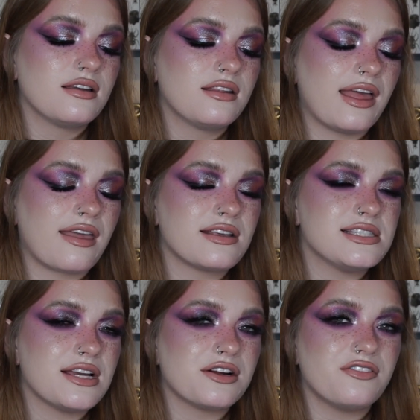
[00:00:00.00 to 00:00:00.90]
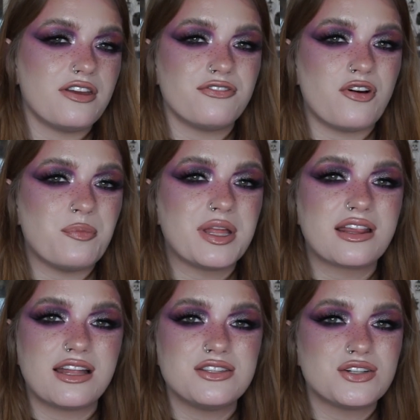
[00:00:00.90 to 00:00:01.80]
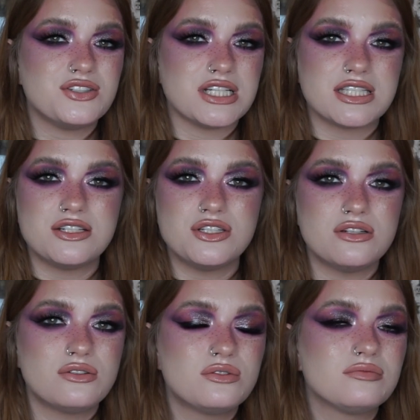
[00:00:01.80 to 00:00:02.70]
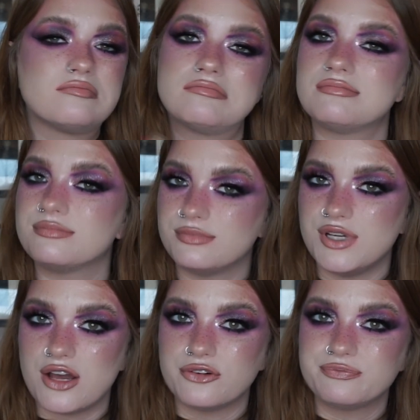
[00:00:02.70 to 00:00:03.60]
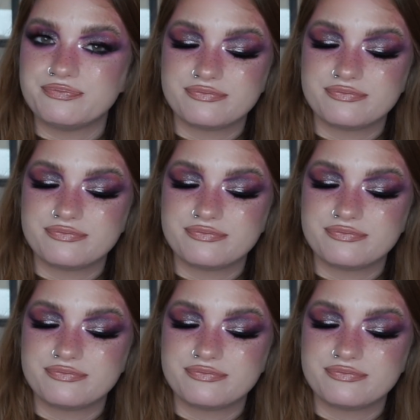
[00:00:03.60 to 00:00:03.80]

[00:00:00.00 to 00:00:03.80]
like, CeraVe foaming cleanser doesn't do? No.